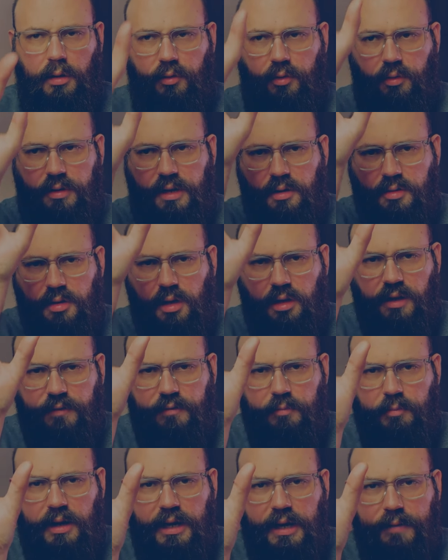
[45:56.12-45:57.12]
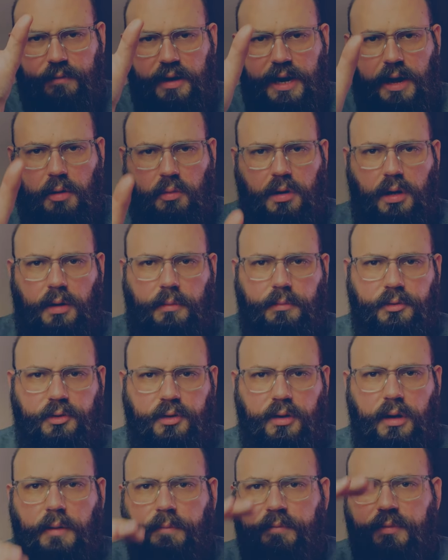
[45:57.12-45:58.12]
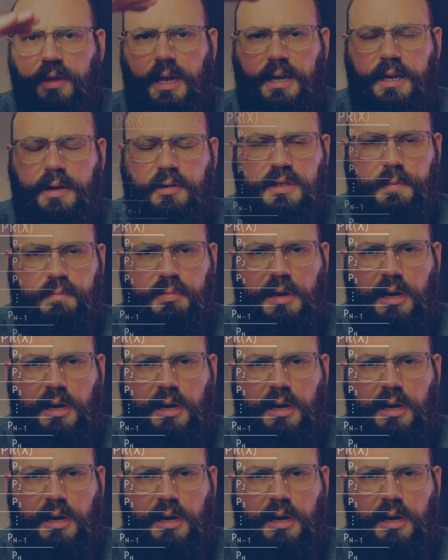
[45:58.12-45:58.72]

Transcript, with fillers: so here's all my different outcomes, and here's a